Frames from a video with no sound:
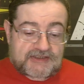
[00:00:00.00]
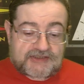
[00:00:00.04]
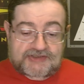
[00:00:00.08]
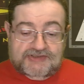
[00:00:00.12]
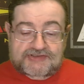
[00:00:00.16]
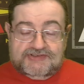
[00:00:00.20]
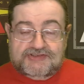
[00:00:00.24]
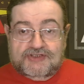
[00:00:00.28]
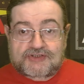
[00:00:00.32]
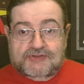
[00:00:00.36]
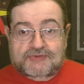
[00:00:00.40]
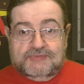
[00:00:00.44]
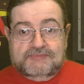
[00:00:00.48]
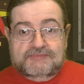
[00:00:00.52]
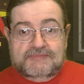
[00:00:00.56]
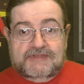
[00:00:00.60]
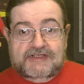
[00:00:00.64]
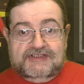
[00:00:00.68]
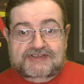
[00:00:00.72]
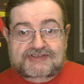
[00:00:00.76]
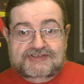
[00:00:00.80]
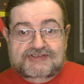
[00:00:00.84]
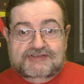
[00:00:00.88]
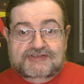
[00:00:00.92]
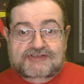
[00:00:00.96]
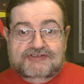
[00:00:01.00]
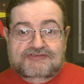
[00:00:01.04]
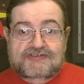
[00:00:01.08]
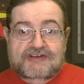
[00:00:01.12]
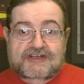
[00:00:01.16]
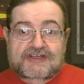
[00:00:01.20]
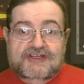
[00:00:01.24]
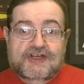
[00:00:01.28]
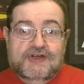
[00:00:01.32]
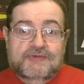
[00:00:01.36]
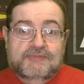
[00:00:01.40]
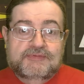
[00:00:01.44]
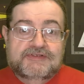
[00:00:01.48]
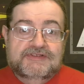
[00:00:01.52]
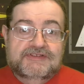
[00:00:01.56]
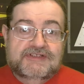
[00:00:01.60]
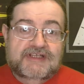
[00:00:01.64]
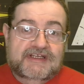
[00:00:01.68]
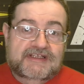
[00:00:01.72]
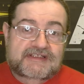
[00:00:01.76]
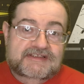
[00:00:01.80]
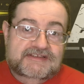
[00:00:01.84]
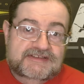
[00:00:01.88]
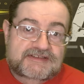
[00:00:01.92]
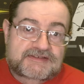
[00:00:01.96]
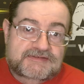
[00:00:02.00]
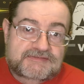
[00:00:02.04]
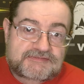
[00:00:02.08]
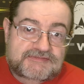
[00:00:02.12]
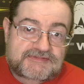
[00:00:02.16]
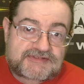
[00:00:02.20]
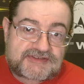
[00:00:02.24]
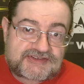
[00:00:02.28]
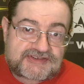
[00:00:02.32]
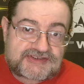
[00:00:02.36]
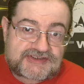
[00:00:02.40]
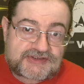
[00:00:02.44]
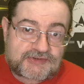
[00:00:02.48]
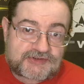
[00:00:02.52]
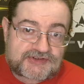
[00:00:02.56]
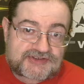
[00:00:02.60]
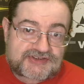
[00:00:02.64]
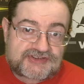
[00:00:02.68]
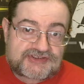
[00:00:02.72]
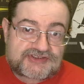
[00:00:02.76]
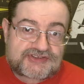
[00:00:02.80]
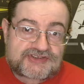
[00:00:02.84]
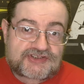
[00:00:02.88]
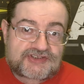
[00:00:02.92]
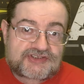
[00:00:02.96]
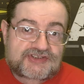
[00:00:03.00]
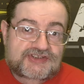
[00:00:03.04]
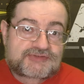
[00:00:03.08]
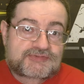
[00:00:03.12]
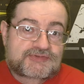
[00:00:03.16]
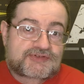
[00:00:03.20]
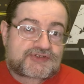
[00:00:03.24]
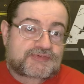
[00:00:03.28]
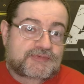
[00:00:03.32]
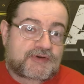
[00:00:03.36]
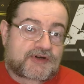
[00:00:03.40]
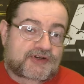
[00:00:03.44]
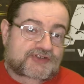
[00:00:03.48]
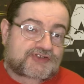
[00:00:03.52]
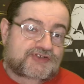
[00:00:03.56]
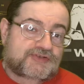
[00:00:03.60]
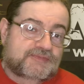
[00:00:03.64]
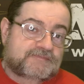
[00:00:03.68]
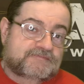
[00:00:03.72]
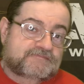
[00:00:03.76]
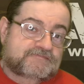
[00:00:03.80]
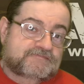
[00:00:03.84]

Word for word: So let's crack open and go inside this month's box.